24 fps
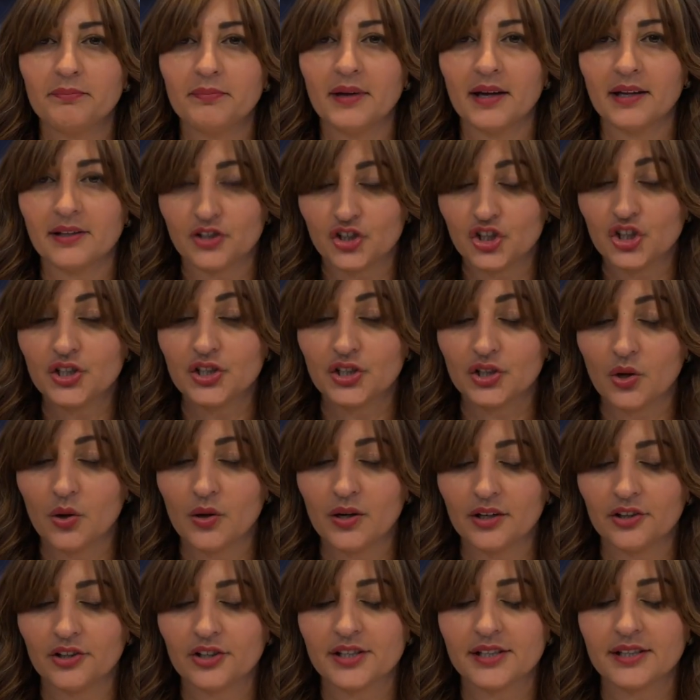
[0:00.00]
as she saw
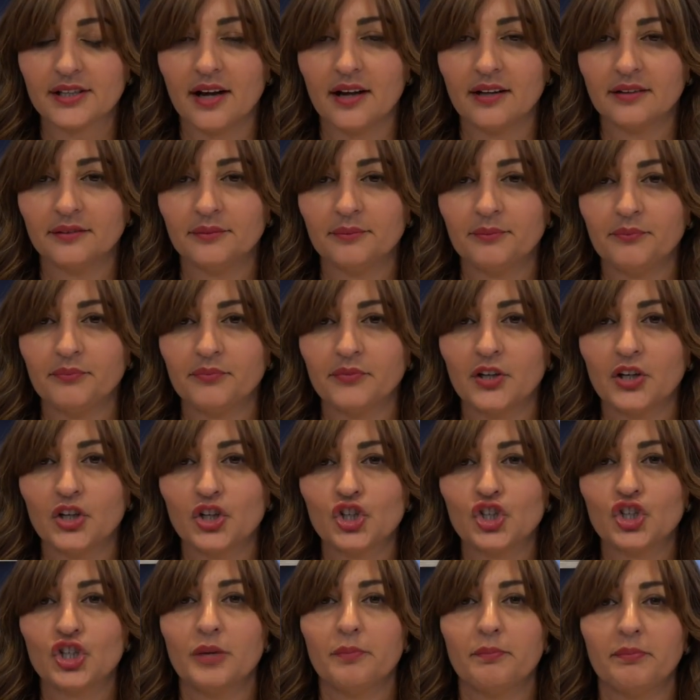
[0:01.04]
her son,
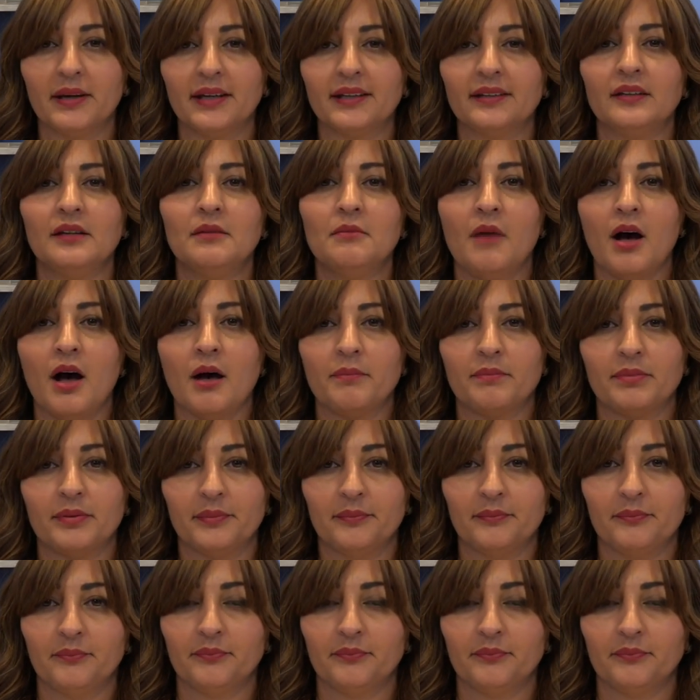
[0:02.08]
she picked him up,